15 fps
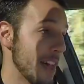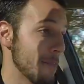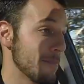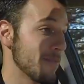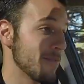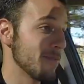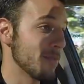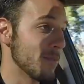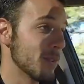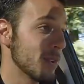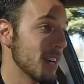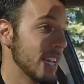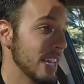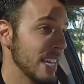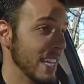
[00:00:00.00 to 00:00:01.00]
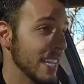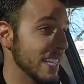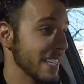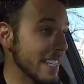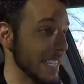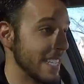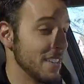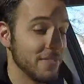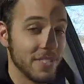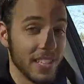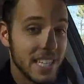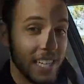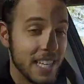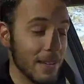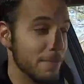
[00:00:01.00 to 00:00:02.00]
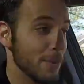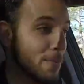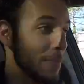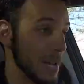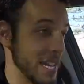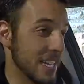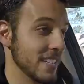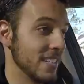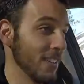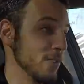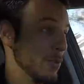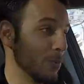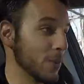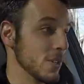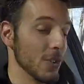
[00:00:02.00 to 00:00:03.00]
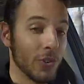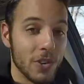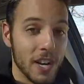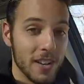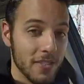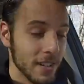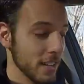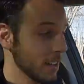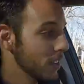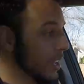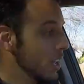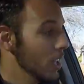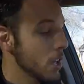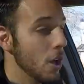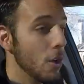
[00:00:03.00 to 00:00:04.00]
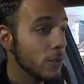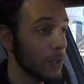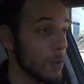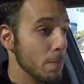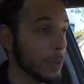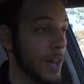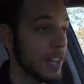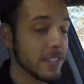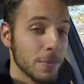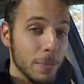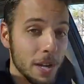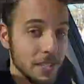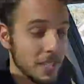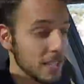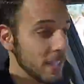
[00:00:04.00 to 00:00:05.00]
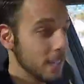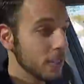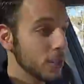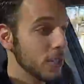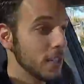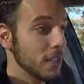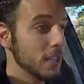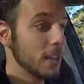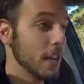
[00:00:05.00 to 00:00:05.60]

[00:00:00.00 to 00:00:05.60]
that before. It can definitely keep you paying attention when you're driving. Also, blind spot detection,